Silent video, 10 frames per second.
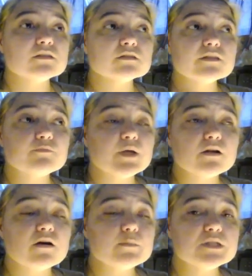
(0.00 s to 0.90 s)
leave me a
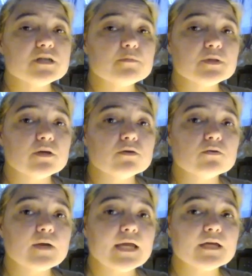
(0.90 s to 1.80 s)
comment down
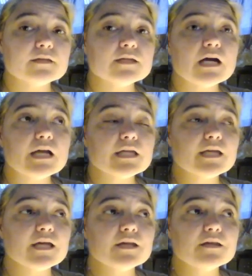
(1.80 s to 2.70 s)
below and I
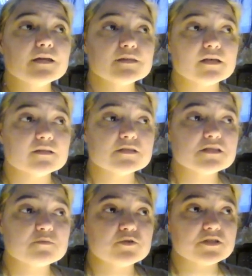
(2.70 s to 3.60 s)
can get that
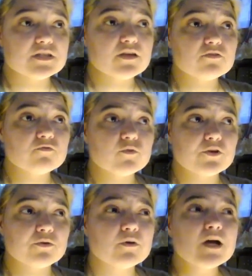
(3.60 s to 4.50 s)
list put together for
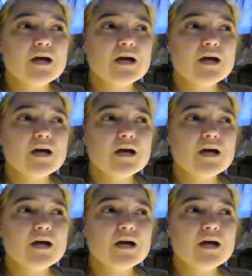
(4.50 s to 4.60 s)
you.